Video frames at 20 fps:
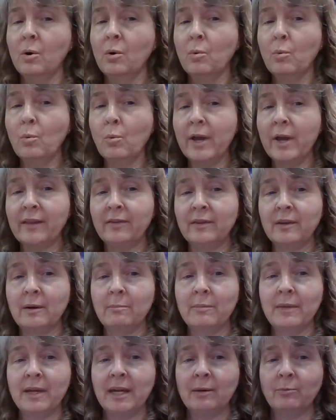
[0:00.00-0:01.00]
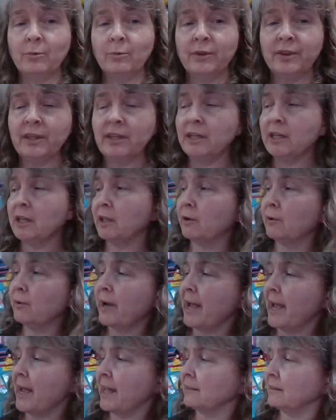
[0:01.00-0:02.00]
When the man with the yellow
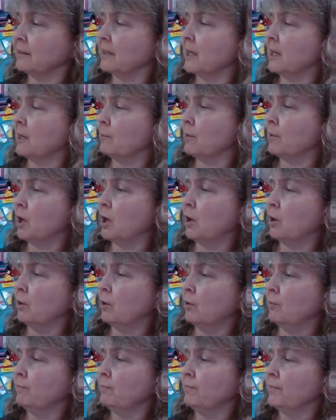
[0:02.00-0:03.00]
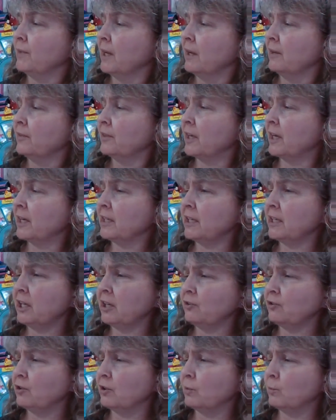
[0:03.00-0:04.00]
hat came home, the
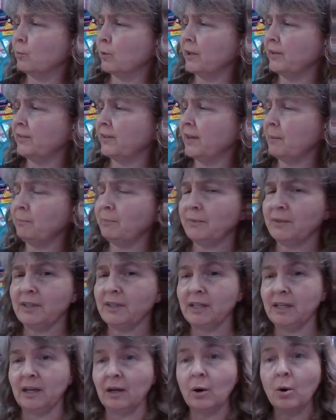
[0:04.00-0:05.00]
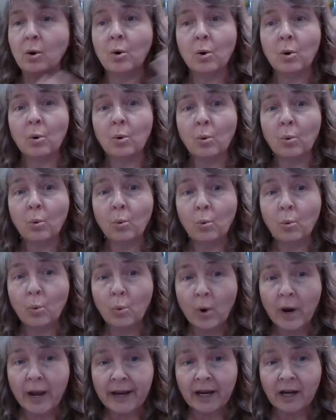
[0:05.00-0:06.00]
kitchen was empty.
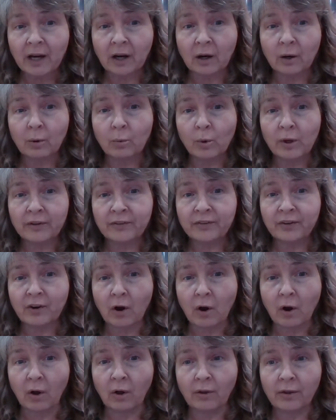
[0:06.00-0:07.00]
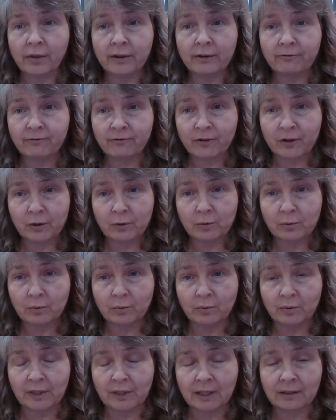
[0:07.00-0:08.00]
Where was all the
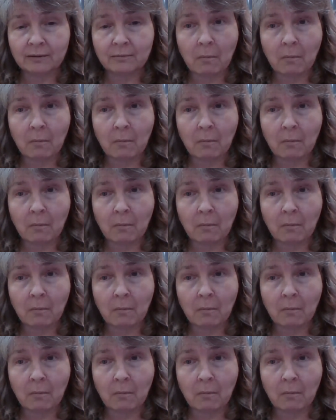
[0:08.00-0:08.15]
food?